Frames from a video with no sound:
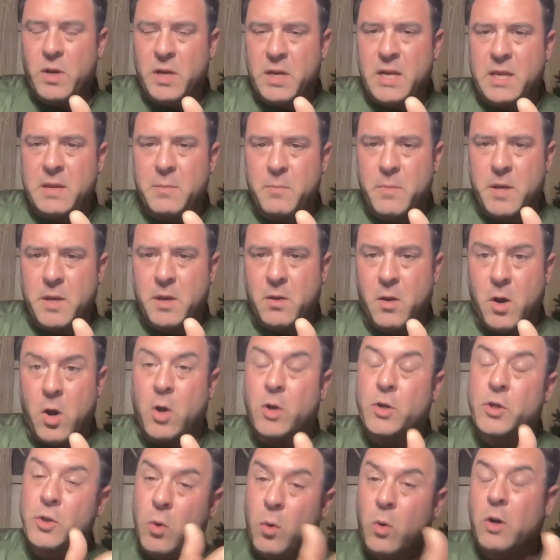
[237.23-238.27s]
and email
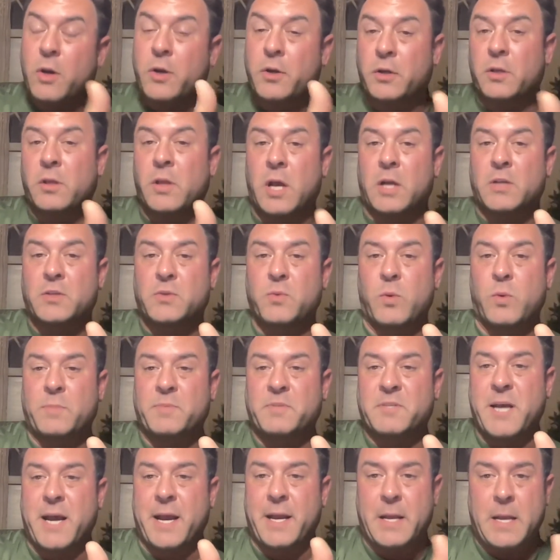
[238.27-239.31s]
on your Good Launch
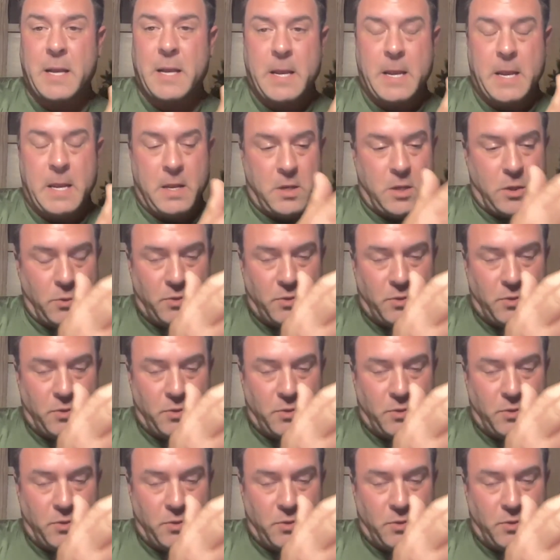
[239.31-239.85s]
website, you